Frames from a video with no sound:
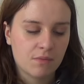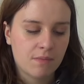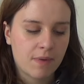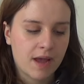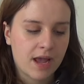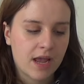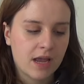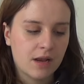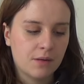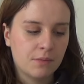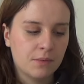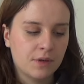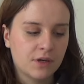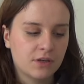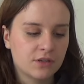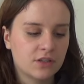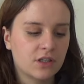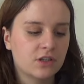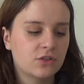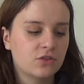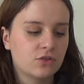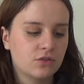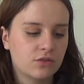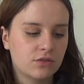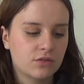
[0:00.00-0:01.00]
by it because I
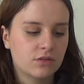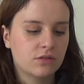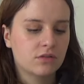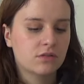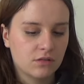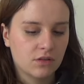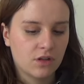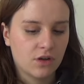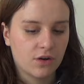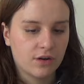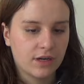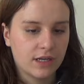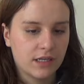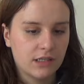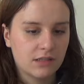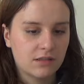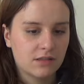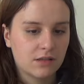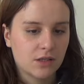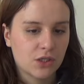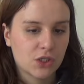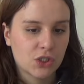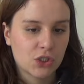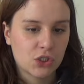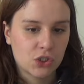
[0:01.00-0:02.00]
just done it
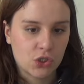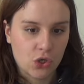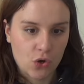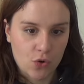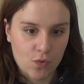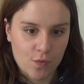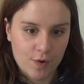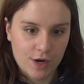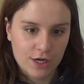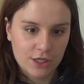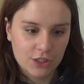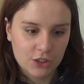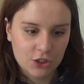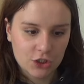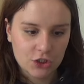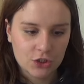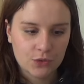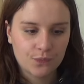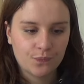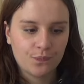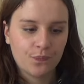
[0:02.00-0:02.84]
so much.